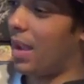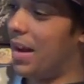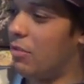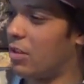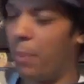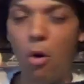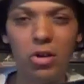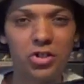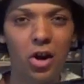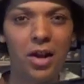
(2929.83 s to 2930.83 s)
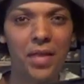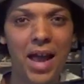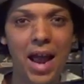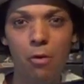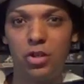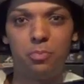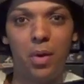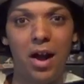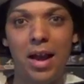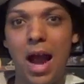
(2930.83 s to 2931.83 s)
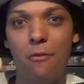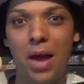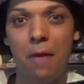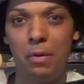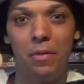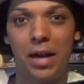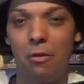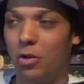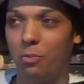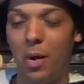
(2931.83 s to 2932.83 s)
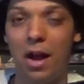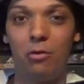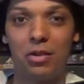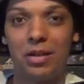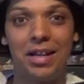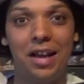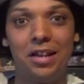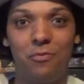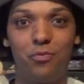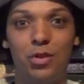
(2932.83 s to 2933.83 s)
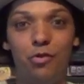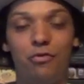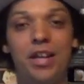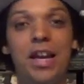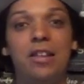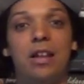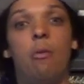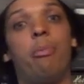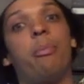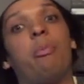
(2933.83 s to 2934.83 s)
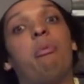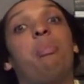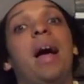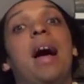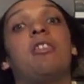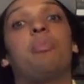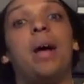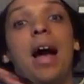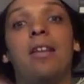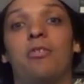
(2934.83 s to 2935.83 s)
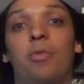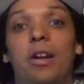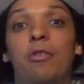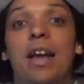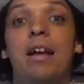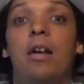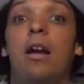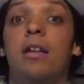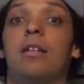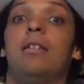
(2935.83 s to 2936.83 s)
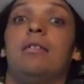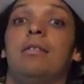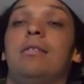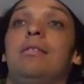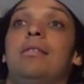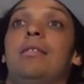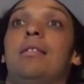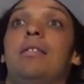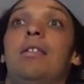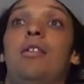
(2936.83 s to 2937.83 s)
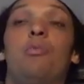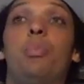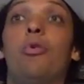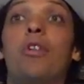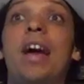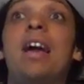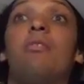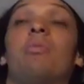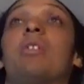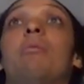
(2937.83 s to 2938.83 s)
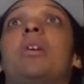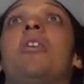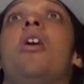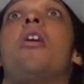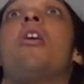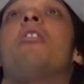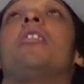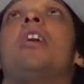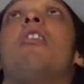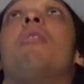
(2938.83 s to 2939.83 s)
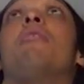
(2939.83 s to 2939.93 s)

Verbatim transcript: And there was a Polish guy there who was just buying ev everything. He was just buying. Was just, he had his two or three kids like bags, bags, and one little kid. I was like, it was ball games, something Meccano. I don't know.